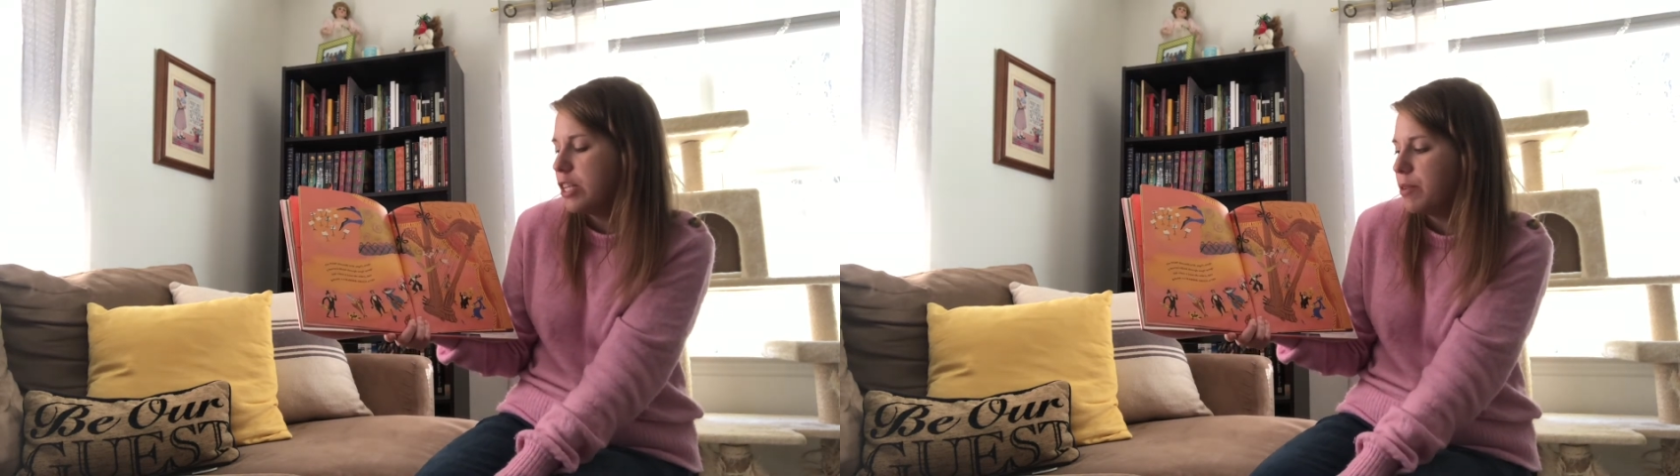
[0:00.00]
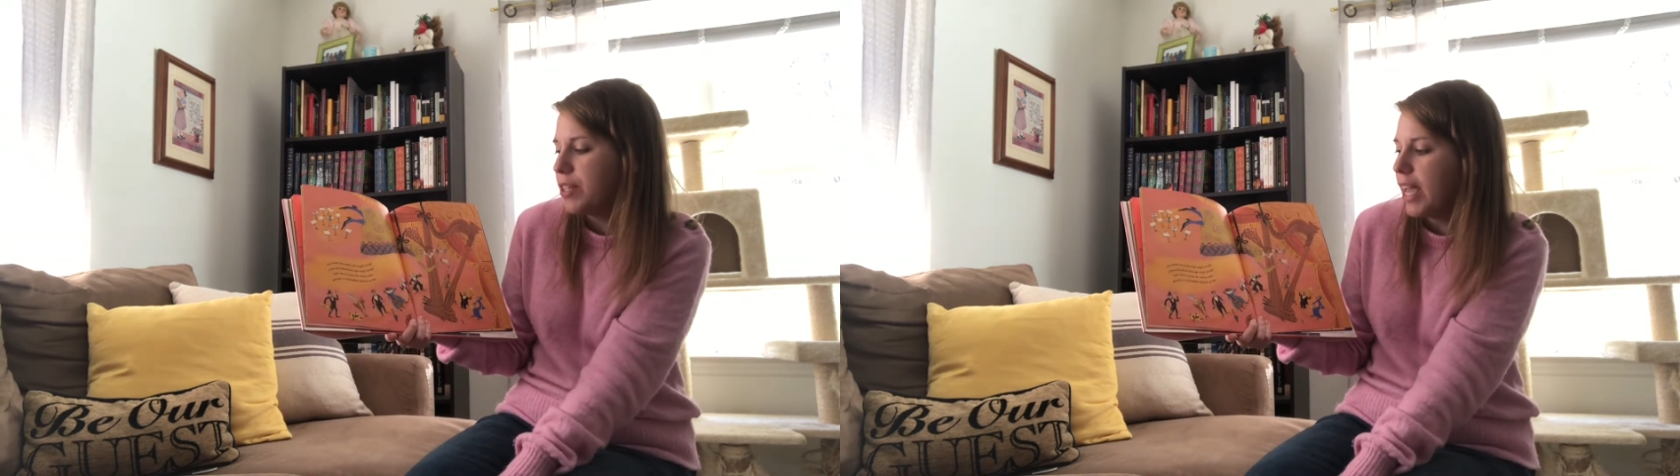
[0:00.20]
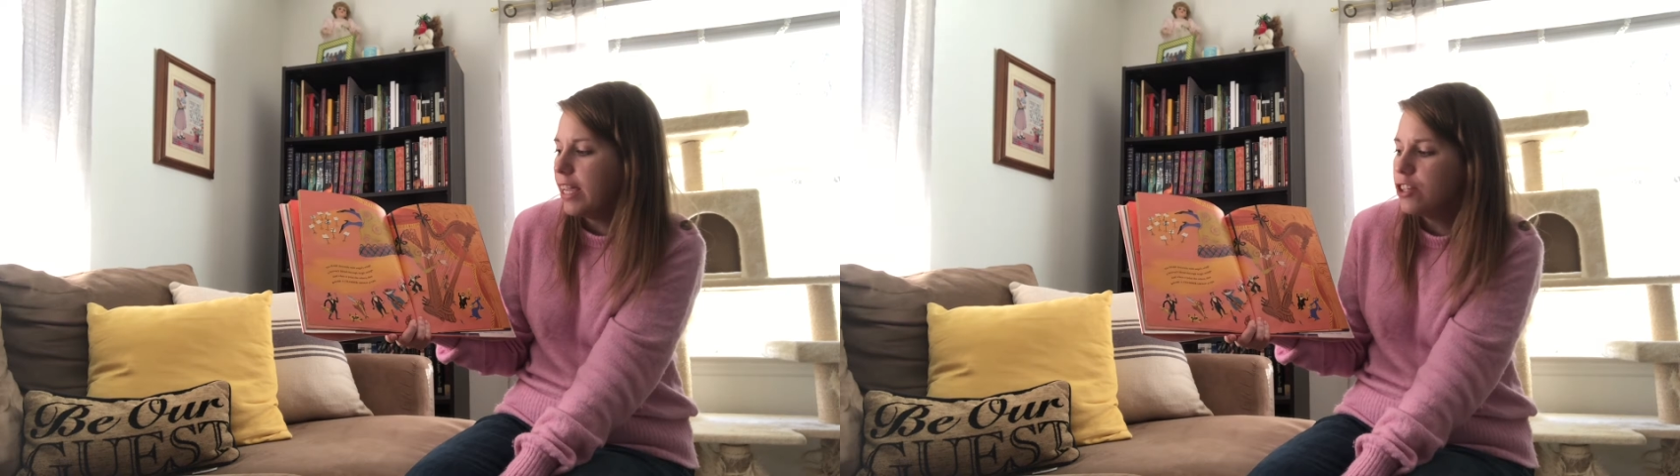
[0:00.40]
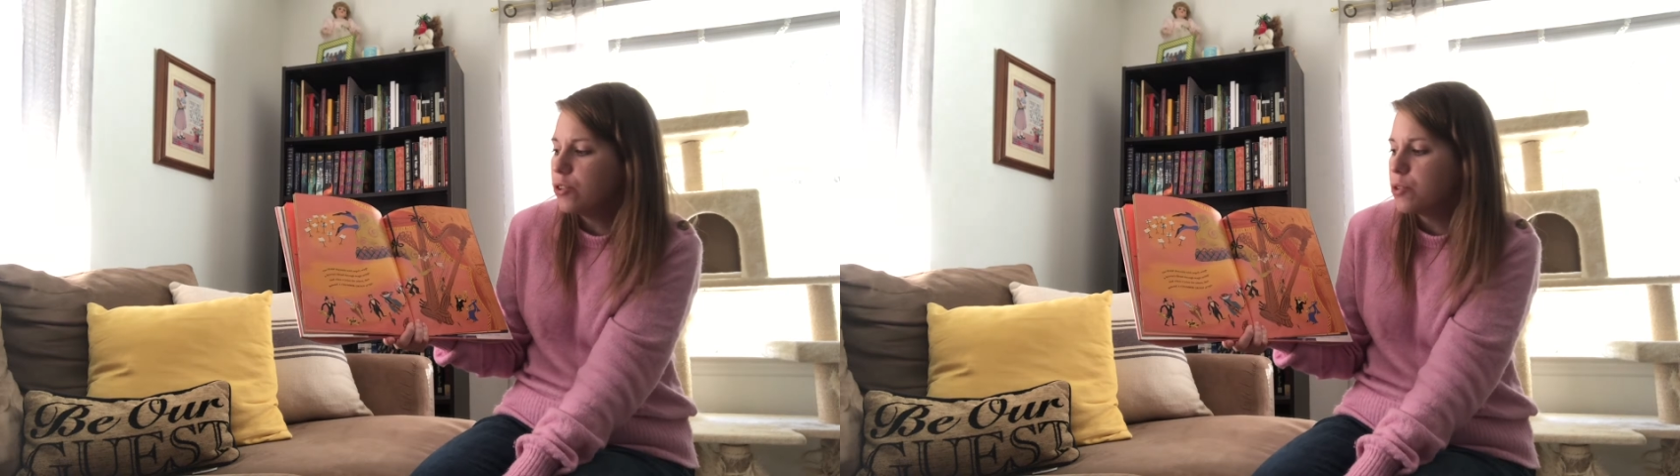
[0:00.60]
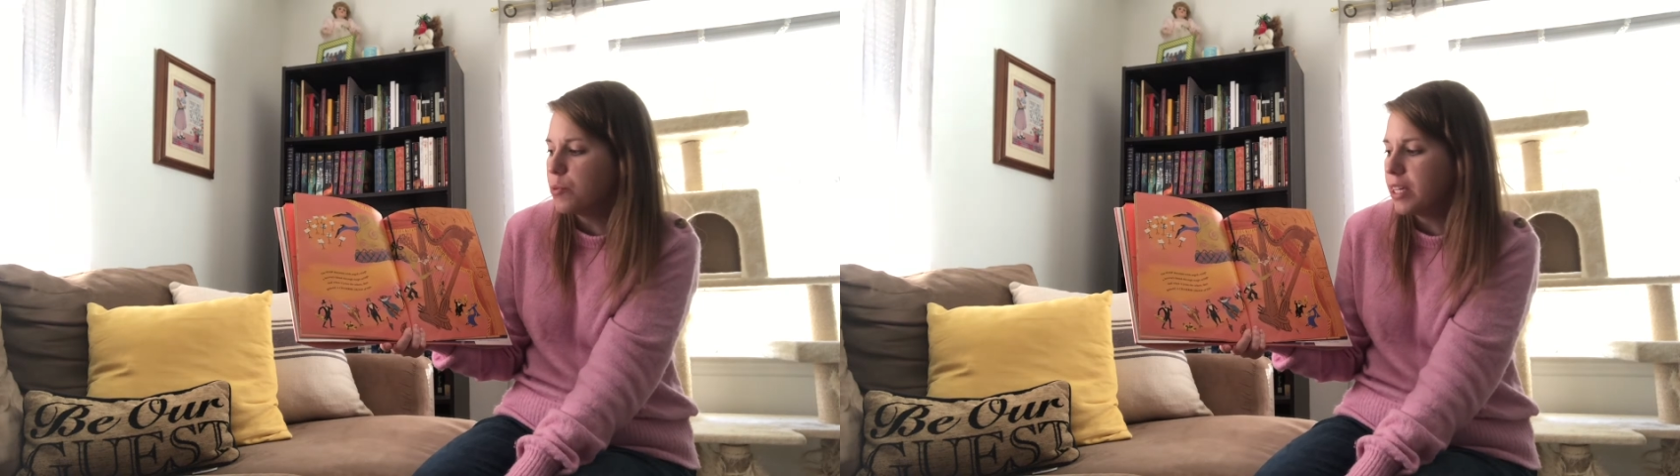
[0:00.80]
with
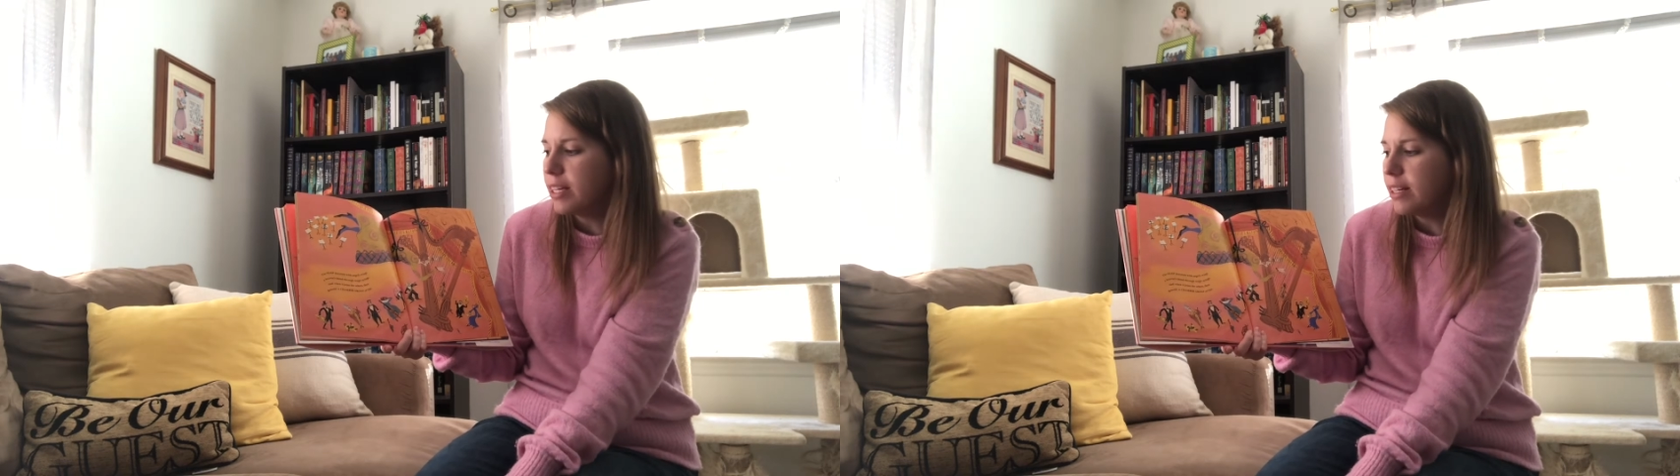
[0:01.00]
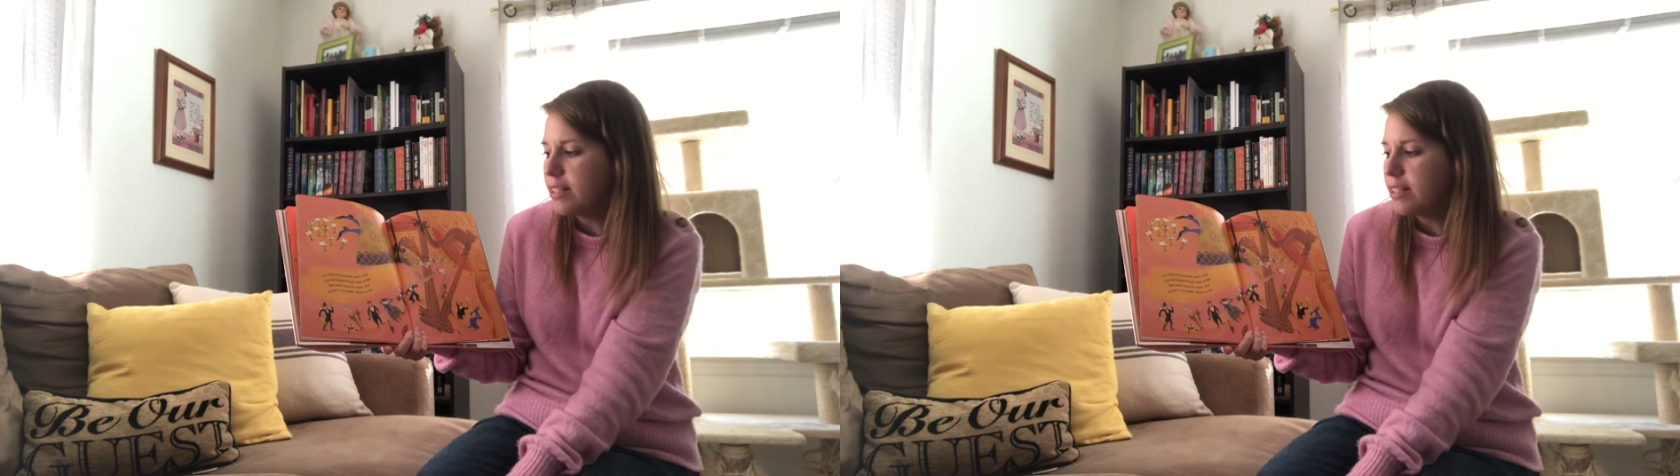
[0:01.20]
angels' wings,